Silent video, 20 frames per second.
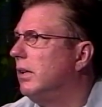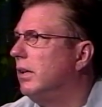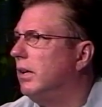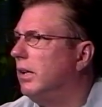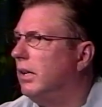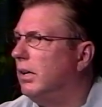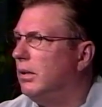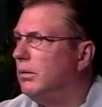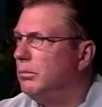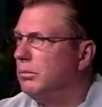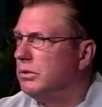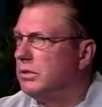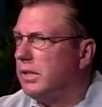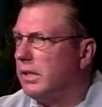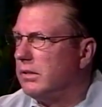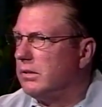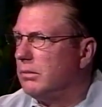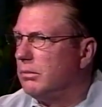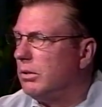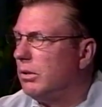um,
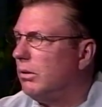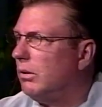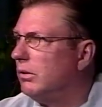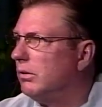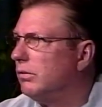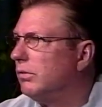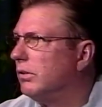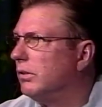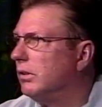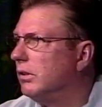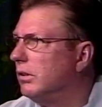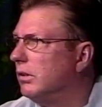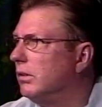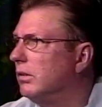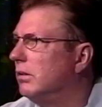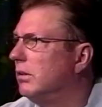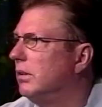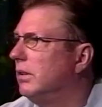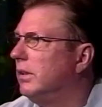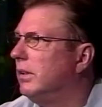set some goals for
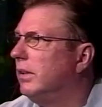her,